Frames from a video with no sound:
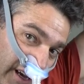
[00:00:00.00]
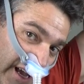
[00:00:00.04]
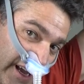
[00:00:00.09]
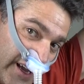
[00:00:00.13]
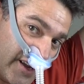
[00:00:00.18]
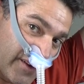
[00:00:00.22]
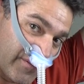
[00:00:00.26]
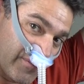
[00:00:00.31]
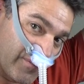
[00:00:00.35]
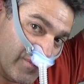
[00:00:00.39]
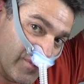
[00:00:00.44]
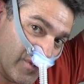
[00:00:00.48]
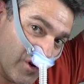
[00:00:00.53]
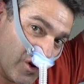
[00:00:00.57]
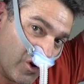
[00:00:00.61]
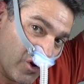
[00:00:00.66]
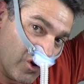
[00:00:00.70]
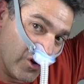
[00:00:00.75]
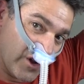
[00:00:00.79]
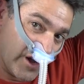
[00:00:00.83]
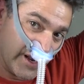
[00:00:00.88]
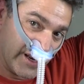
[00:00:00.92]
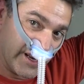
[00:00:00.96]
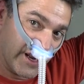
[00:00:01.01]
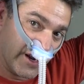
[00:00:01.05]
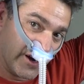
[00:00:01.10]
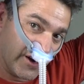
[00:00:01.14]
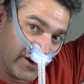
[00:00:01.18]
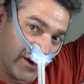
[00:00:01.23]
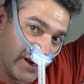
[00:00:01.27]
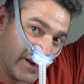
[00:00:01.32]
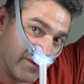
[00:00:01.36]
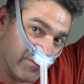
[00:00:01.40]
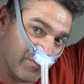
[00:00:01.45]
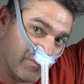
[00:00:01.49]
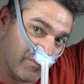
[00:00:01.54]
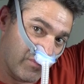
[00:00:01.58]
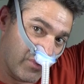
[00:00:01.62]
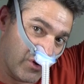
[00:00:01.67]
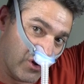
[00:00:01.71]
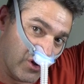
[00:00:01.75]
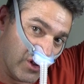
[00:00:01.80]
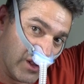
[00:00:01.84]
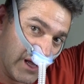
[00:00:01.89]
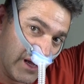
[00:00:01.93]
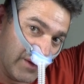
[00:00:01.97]
I can hold on here and
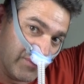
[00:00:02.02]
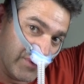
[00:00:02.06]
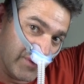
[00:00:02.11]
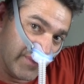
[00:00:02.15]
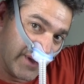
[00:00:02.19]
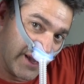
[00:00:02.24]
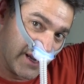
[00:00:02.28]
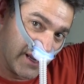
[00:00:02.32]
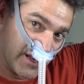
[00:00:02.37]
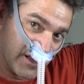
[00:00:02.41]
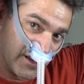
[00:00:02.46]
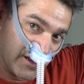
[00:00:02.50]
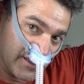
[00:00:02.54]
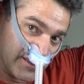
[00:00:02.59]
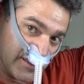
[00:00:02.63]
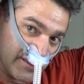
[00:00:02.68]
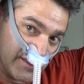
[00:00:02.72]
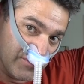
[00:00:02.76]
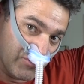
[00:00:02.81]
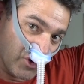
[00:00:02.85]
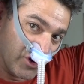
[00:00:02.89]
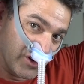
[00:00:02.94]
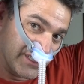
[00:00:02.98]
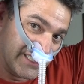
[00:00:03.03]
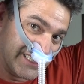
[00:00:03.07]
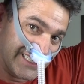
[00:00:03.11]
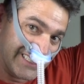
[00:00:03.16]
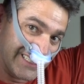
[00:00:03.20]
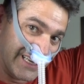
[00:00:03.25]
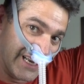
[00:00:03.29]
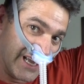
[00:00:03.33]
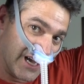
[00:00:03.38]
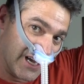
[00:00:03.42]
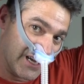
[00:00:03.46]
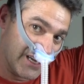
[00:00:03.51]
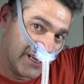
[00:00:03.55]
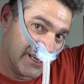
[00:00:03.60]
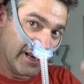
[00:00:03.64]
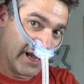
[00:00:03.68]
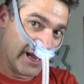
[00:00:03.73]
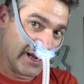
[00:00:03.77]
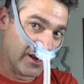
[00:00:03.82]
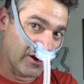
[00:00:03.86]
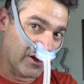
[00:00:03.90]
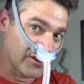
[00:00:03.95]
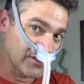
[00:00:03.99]
pull up and make it a little more snug.
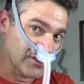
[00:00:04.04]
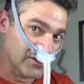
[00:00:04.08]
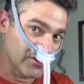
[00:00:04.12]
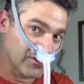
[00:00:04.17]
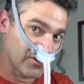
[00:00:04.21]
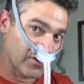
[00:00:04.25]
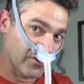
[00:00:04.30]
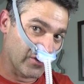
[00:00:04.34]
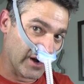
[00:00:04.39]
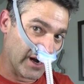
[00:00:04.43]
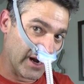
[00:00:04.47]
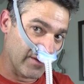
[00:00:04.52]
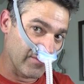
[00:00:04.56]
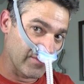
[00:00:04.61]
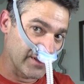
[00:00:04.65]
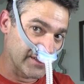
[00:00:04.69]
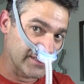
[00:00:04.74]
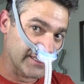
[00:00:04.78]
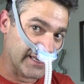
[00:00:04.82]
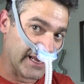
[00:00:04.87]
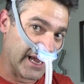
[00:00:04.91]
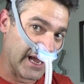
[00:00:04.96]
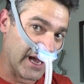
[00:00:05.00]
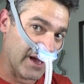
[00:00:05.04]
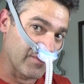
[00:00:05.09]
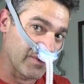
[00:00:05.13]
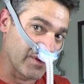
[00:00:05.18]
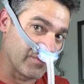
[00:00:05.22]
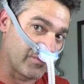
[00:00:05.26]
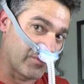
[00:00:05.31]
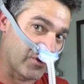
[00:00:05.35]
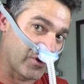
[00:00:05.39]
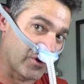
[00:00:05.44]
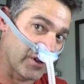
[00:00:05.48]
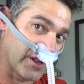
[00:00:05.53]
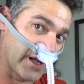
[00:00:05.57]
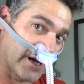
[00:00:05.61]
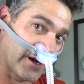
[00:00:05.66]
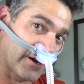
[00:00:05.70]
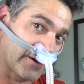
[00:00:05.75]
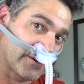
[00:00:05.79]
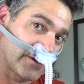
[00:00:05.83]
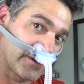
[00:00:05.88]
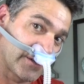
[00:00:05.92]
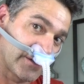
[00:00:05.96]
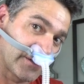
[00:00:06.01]
I can also grab this tab and pull
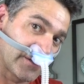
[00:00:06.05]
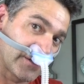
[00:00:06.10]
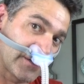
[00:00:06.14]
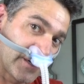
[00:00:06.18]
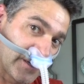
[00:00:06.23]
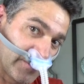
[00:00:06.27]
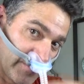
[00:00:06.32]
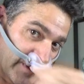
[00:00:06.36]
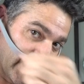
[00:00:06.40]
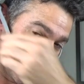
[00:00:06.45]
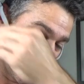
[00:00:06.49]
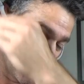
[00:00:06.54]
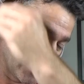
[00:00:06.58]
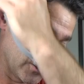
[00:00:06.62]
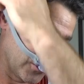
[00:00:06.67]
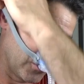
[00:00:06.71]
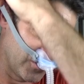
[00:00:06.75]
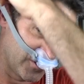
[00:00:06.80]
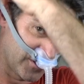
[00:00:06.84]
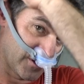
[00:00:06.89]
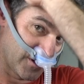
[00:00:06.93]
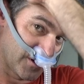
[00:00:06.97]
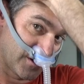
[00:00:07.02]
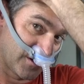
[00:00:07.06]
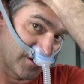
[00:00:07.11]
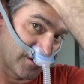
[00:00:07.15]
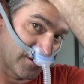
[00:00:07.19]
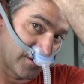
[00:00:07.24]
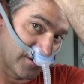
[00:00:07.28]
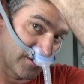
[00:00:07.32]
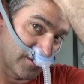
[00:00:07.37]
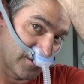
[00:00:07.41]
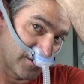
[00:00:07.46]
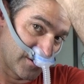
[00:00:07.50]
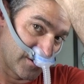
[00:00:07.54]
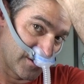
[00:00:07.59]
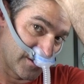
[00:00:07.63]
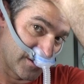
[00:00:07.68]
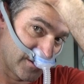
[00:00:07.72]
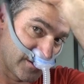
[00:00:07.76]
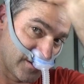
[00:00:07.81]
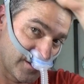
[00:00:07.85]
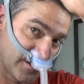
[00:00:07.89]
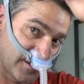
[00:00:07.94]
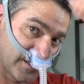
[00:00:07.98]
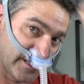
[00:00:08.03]
out and make it looser
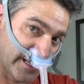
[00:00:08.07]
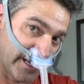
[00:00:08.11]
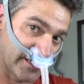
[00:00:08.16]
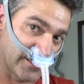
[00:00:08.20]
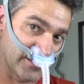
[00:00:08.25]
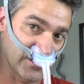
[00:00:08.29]
like